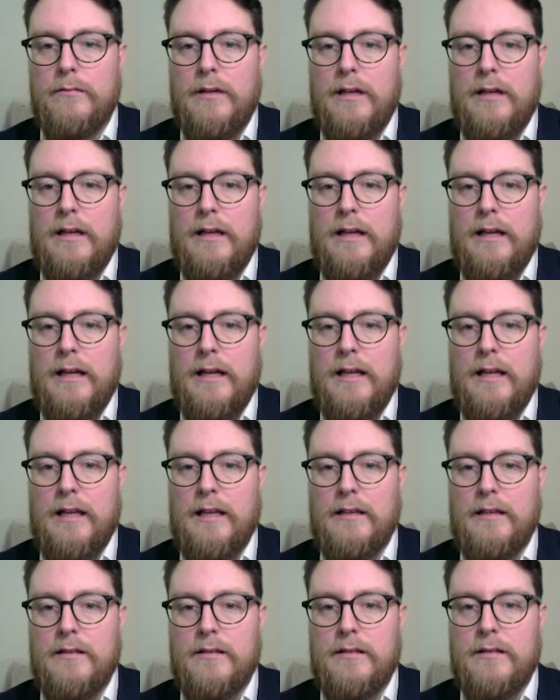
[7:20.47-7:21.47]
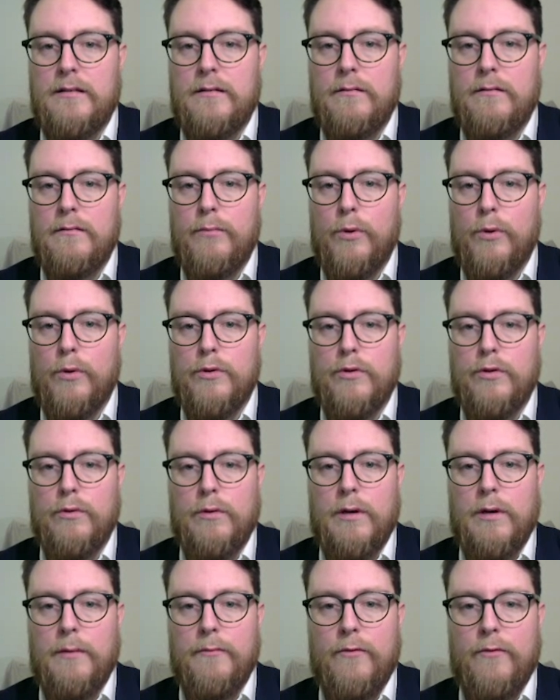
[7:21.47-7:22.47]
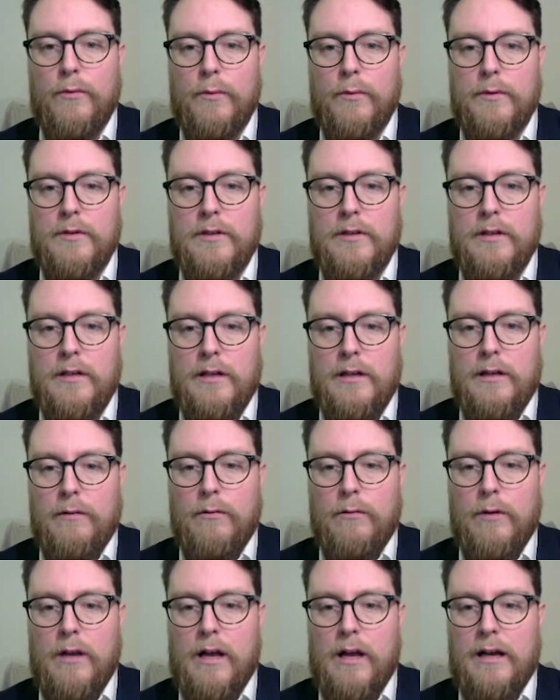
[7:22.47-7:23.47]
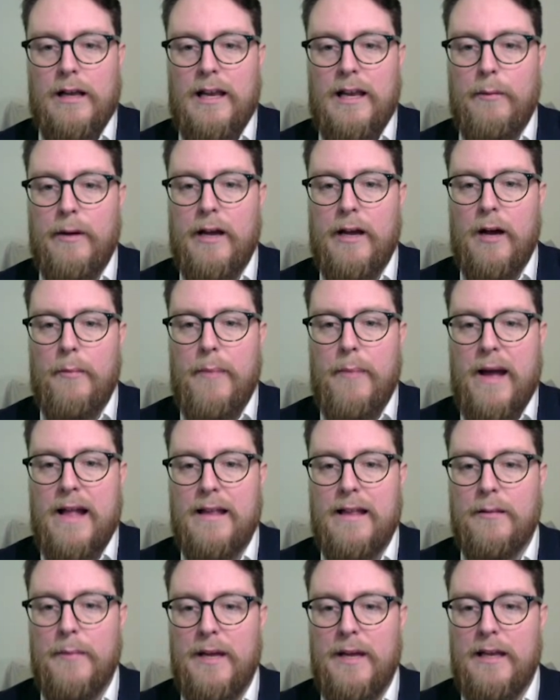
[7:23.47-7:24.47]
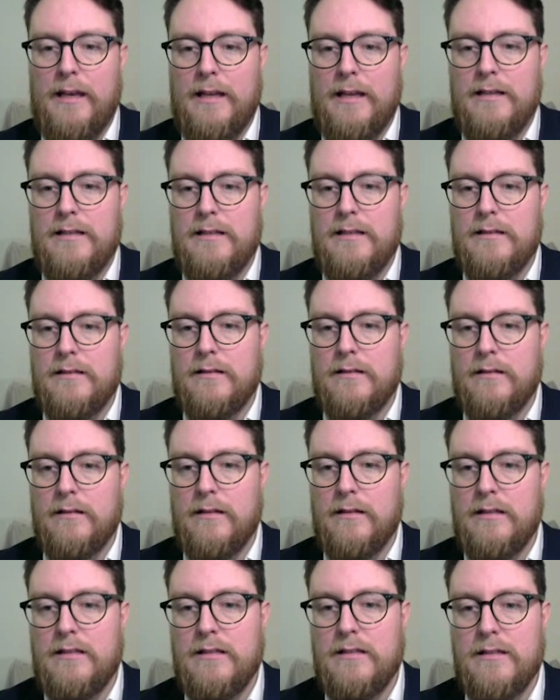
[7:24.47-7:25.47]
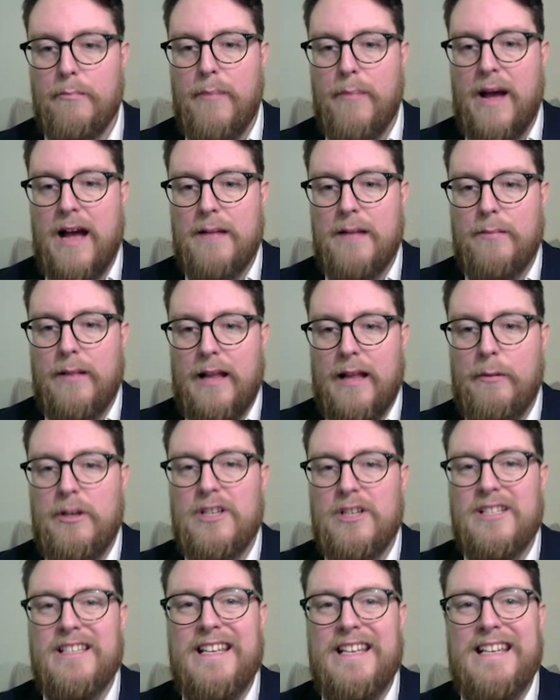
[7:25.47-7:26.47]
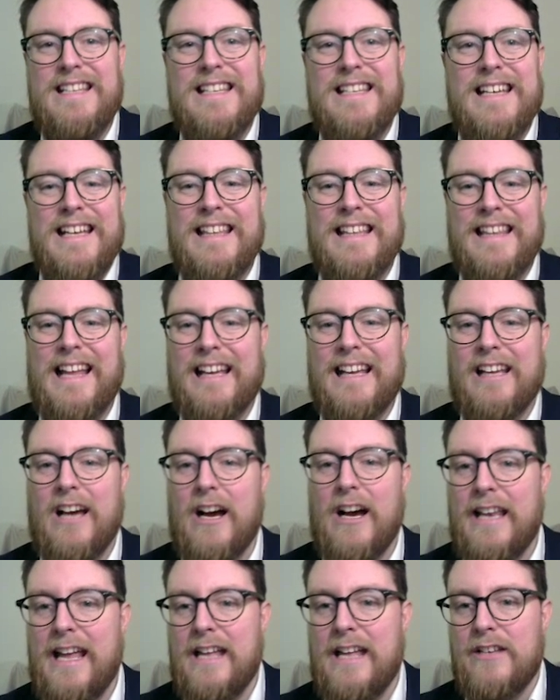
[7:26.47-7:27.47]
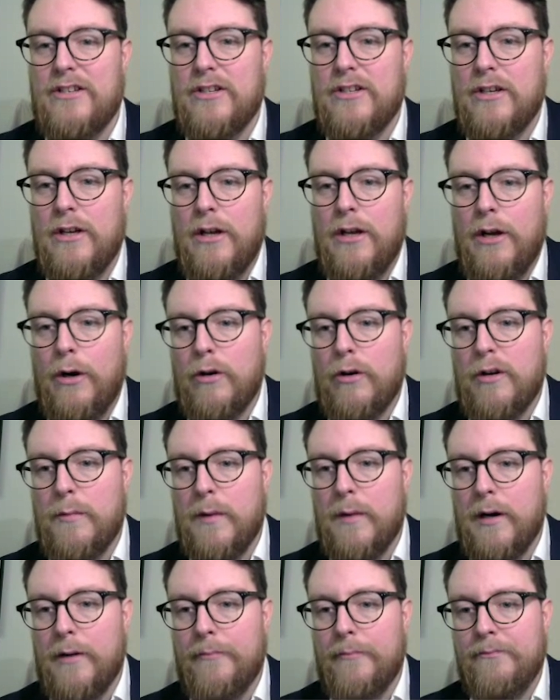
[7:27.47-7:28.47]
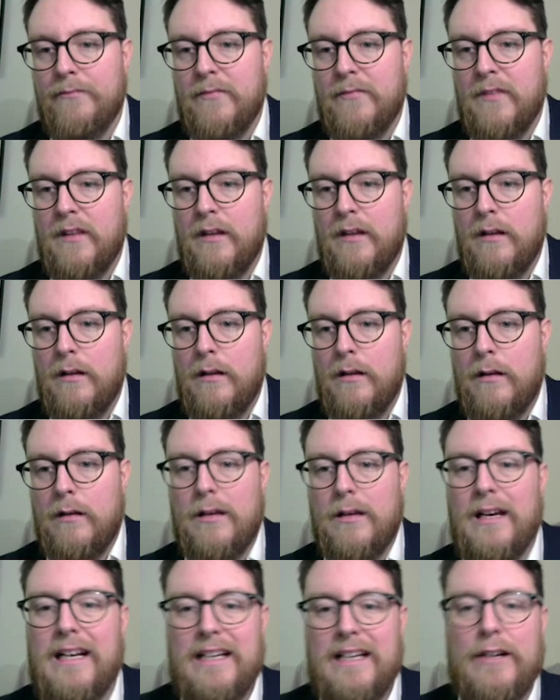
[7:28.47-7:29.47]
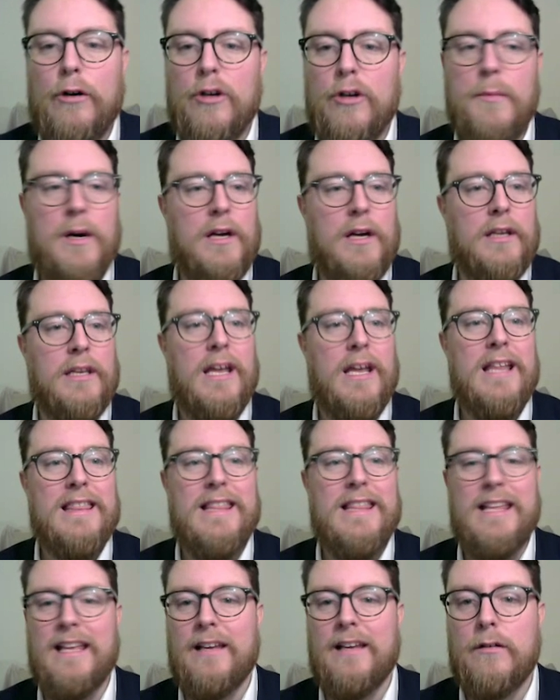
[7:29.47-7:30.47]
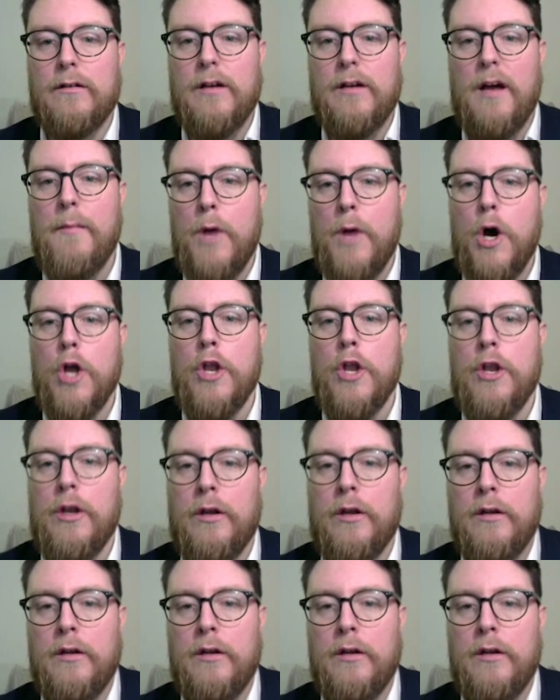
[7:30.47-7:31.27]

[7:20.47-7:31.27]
And Portugal come forward. Well, luckily we are penning them in. This isn't bad play. We just need that cutting edge. Onomar. Ah, Onomar, nothing. Come on.